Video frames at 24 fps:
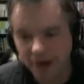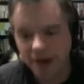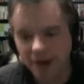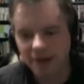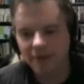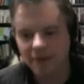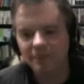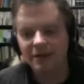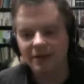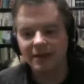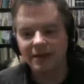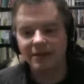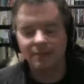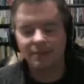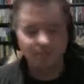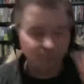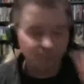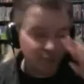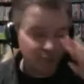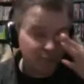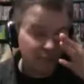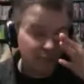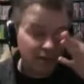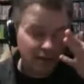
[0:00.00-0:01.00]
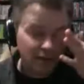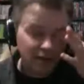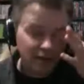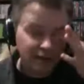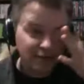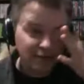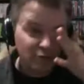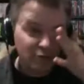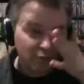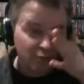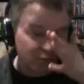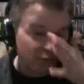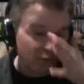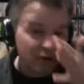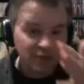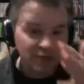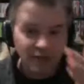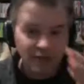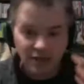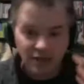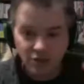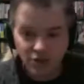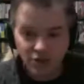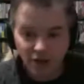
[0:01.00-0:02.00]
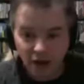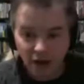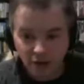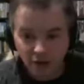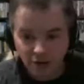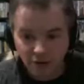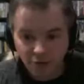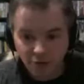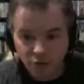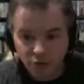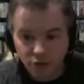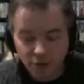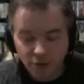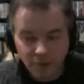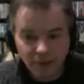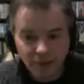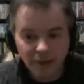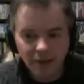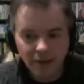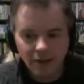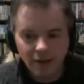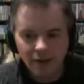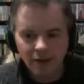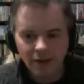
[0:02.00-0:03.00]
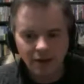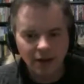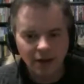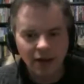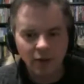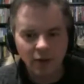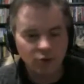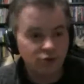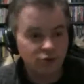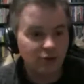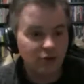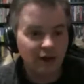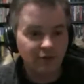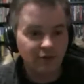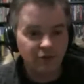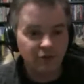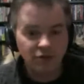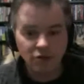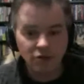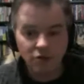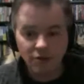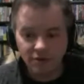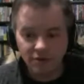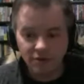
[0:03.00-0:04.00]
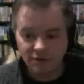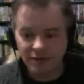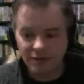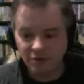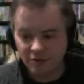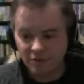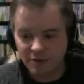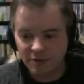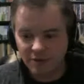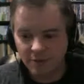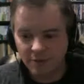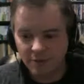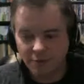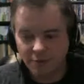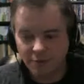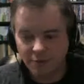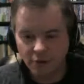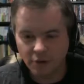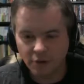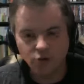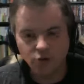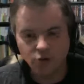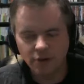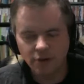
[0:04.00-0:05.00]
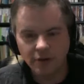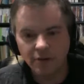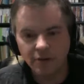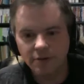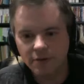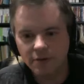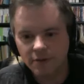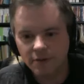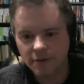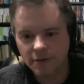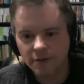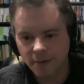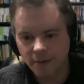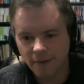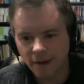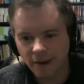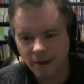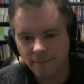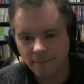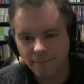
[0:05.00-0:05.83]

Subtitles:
I mean, to avoid that charge, what you have to do is give people a free choice. Right?